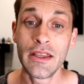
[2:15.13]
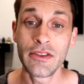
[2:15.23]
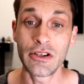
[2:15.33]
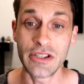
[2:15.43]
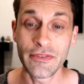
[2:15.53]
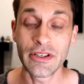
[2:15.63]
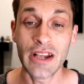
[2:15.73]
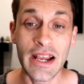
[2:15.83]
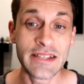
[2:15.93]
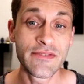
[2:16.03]
There are different
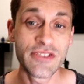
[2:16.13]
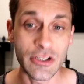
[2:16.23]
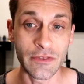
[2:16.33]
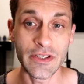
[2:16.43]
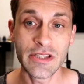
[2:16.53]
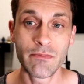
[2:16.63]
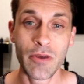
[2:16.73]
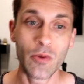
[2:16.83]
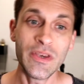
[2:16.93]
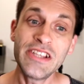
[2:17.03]
kinds of service,
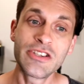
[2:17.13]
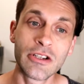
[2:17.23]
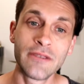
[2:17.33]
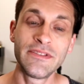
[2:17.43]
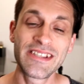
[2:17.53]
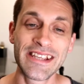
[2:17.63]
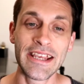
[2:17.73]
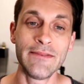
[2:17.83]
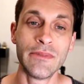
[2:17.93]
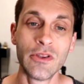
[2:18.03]
but we serve the
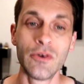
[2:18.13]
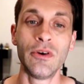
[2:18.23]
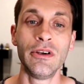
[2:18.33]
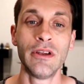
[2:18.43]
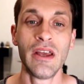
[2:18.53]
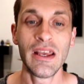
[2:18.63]
same Lord.